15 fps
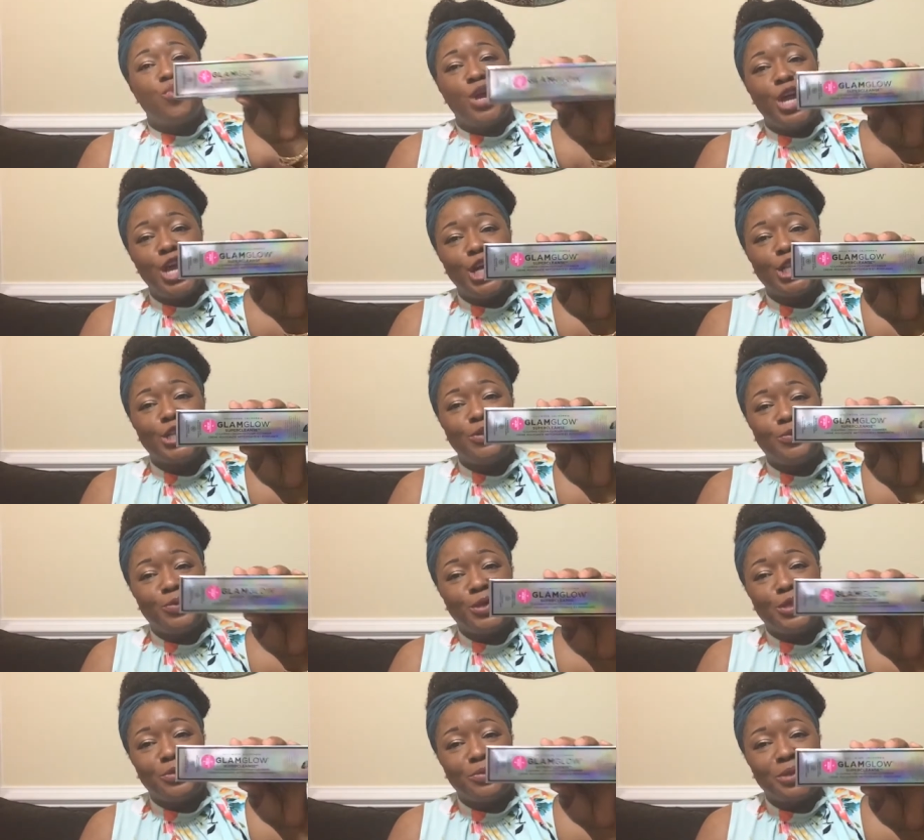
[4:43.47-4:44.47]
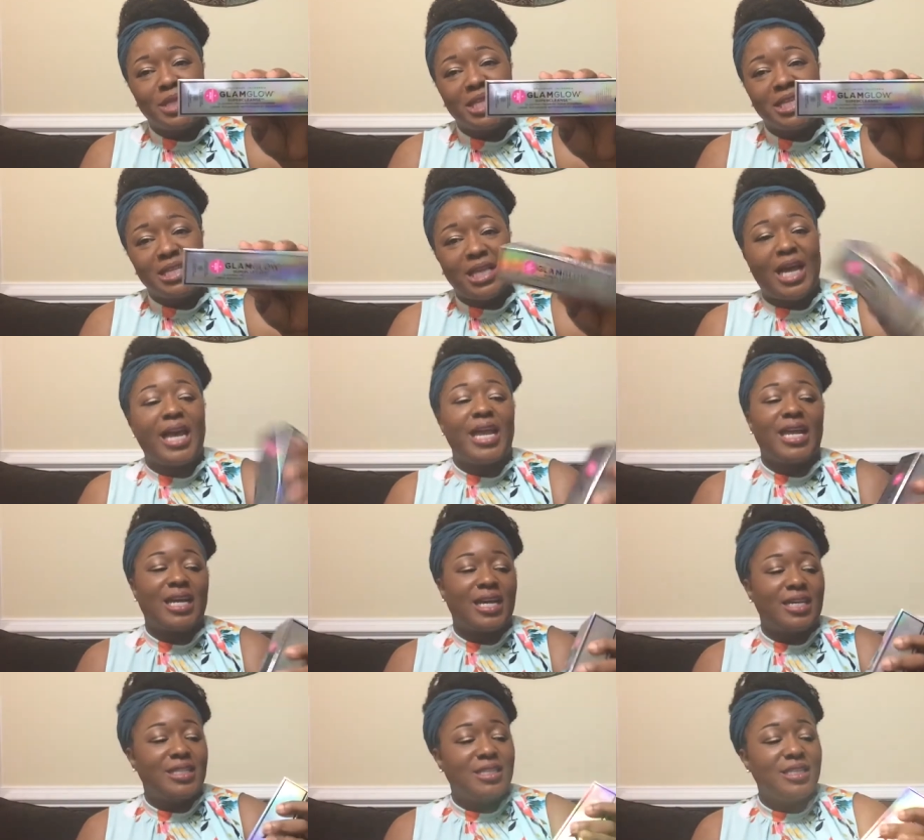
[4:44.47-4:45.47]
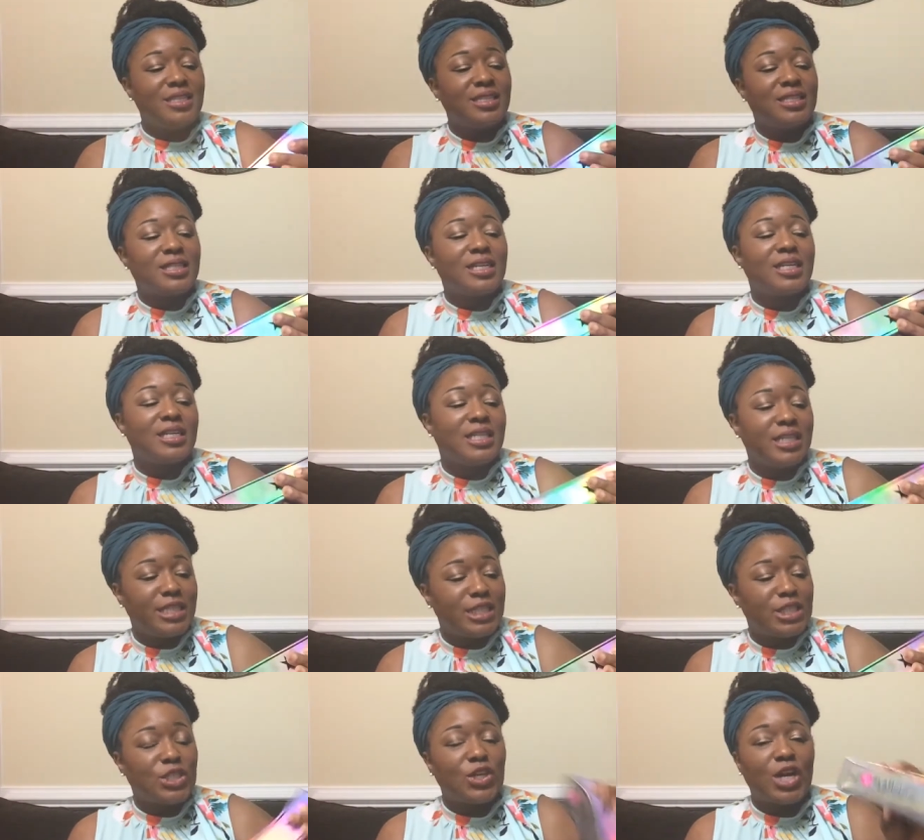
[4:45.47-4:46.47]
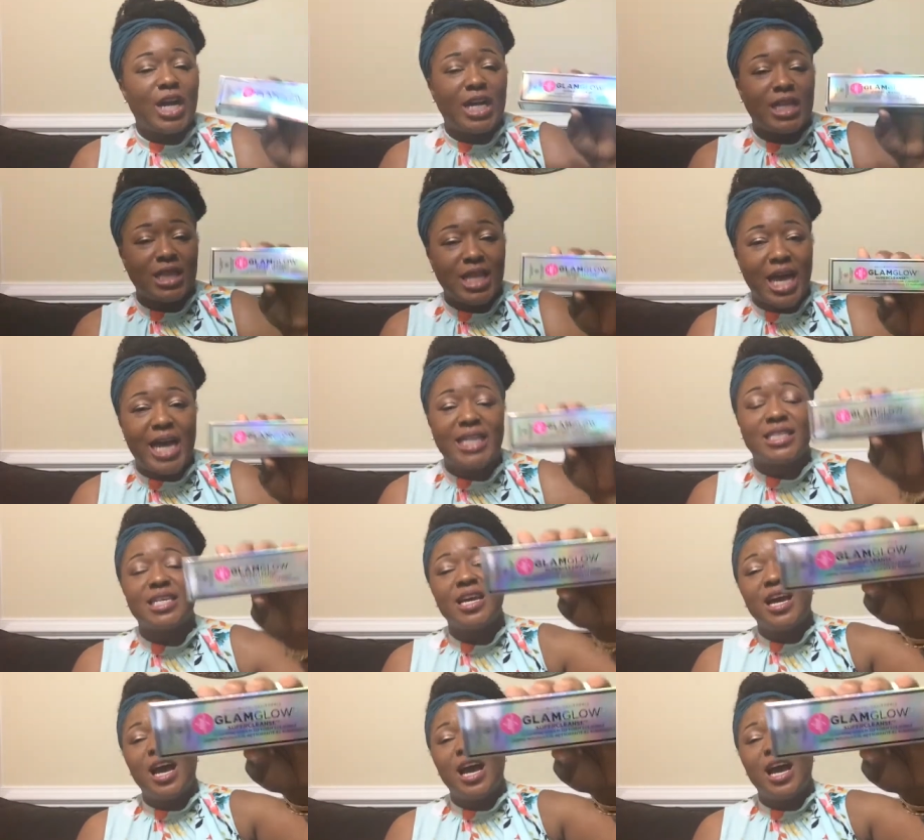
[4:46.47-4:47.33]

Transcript: really, really, really like this cleanser a lot.